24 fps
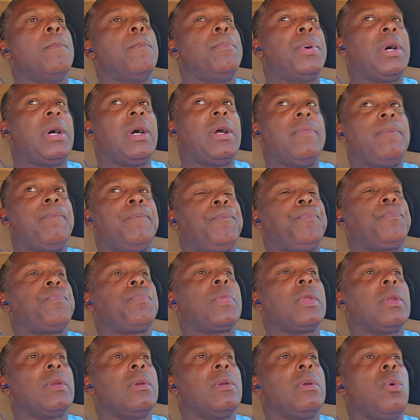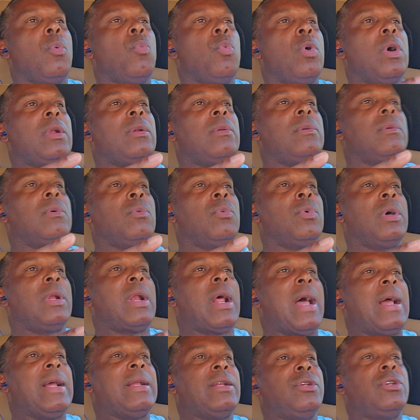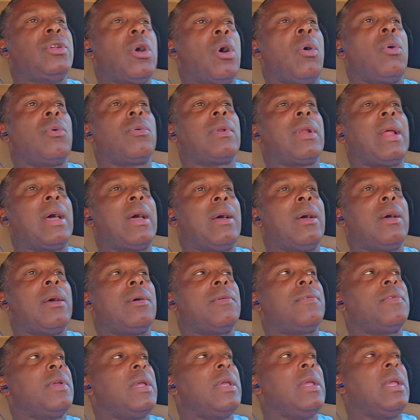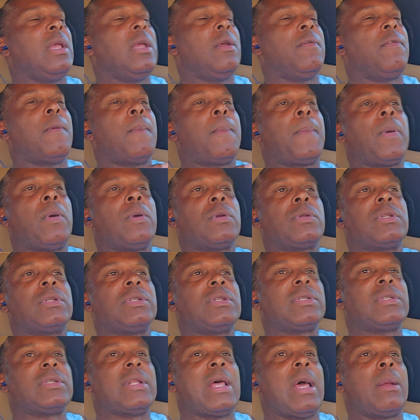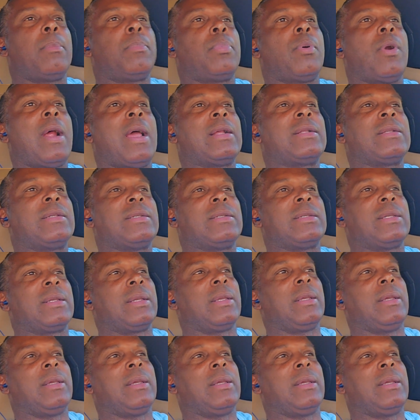But what I don't love, if a person is not practicing